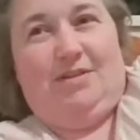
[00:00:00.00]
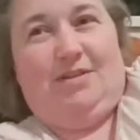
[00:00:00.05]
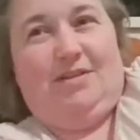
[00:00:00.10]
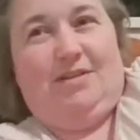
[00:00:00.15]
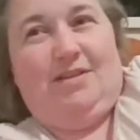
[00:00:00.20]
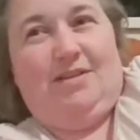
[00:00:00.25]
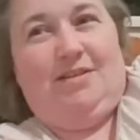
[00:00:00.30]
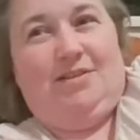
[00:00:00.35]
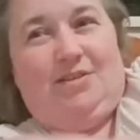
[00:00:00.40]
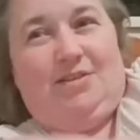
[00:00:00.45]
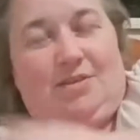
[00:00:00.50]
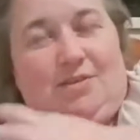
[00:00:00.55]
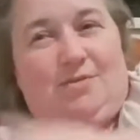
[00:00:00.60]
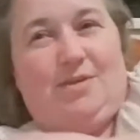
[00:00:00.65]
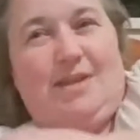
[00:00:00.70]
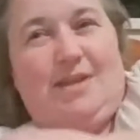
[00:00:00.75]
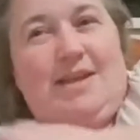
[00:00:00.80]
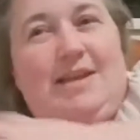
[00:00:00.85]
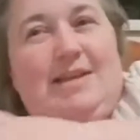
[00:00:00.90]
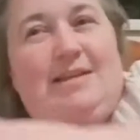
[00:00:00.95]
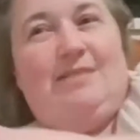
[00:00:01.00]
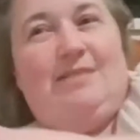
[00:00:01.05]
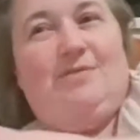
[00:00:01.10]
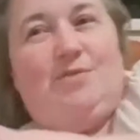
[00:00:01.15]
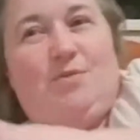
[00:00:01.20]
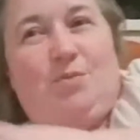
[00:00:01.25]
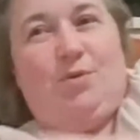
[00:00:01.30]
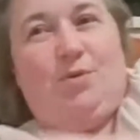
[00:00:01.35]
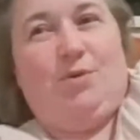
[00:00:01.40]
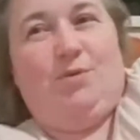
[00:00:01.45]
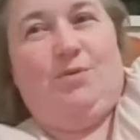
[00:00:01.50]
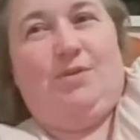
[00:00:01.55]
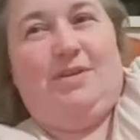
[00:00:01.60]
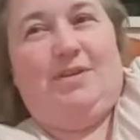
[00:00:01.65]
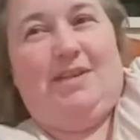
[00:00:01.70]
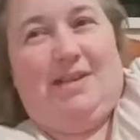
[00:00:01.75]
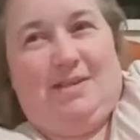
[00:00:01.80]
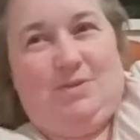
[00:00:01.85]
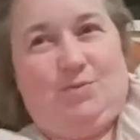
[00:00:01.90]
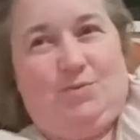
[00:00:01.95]
So the healing of the wound, and that's
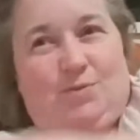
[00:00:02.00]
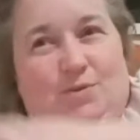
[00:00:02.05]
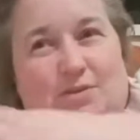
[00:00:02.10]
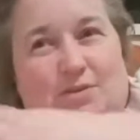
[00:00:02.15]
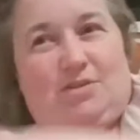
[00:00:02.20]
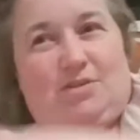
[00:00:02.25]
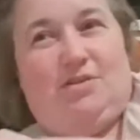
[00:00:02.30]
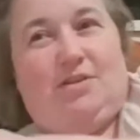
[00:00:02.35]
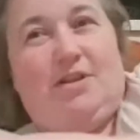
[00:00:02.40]
why it's gone.